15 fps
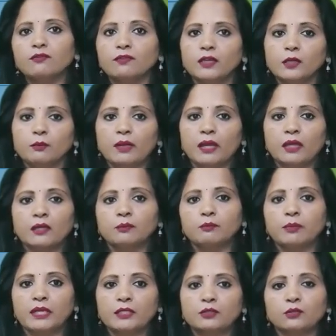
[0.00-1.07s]
Feedback
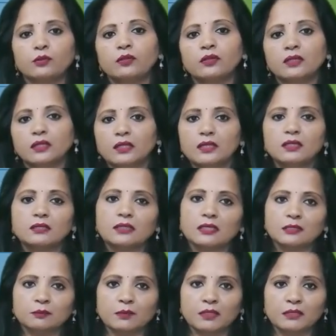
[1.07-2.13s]
Based on
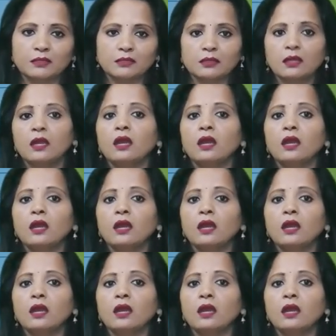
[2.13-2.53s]
E-Assessment.